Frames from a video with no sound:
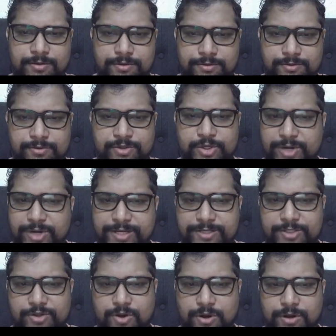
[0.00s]
So during
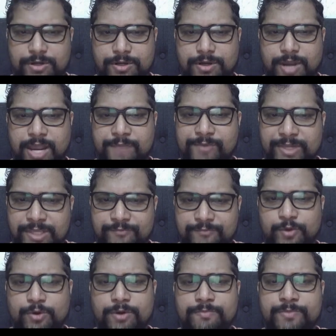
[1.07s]
this talk, I will give
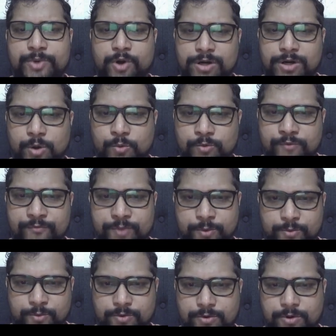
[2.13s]
you a broad
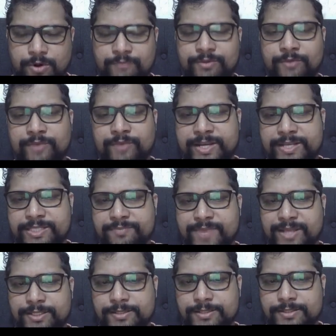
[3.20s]
overview of the various
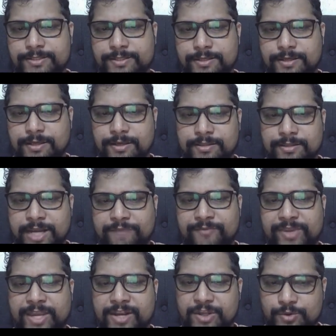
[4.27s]
methods that
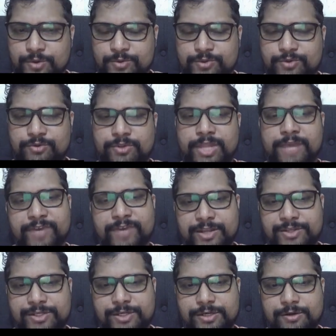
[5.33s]
we can use to
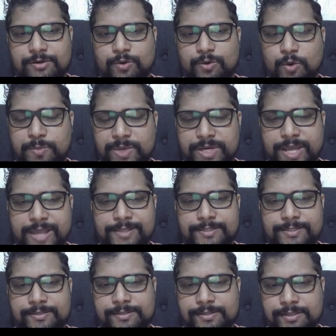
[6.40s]
leverage open
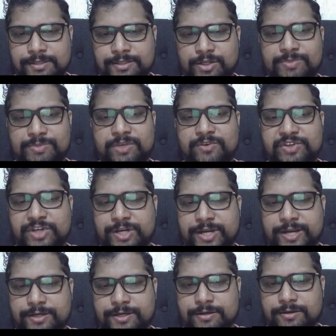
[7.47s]
access Earth observation
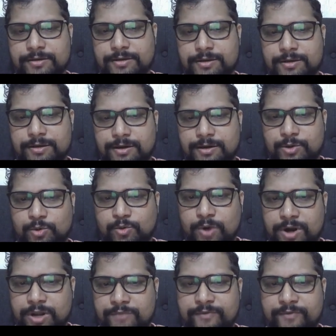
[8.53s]
data to
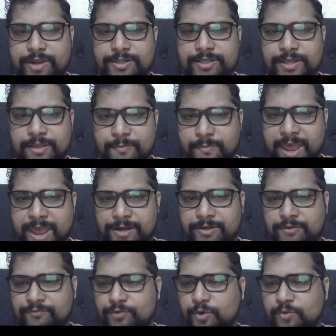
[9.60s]
quantify the impact
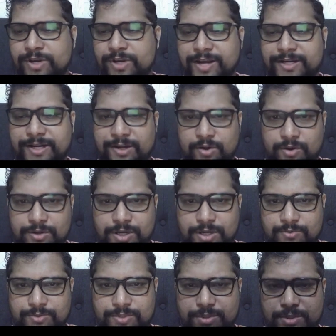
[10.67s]
of COVID-19
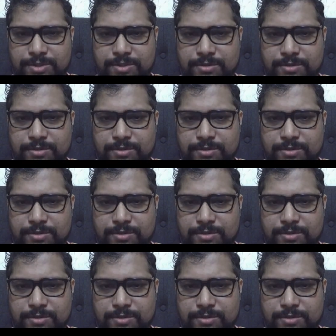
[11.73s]
lockdowns.